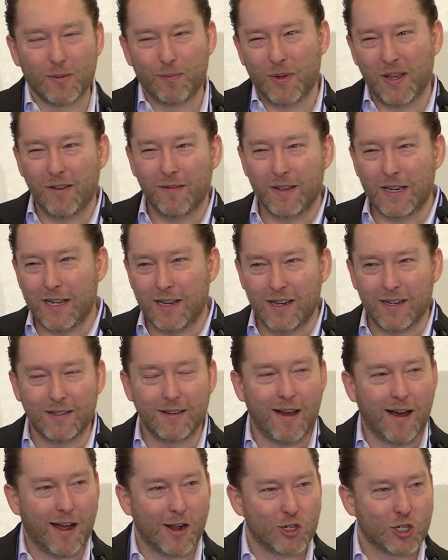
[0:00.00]
pivoted and
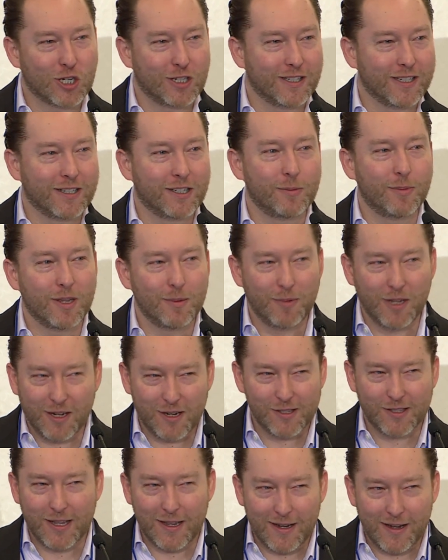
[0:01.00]
dodged a little bit
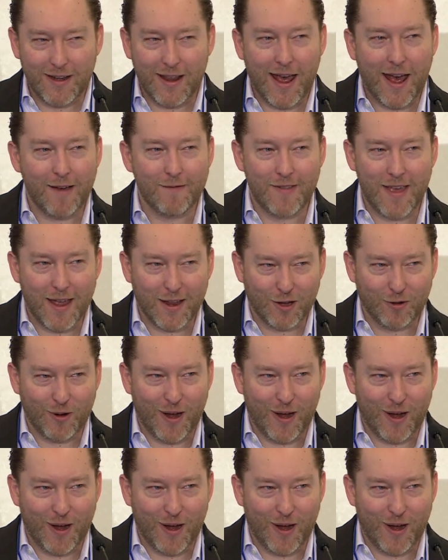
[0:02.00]
because they didn't have that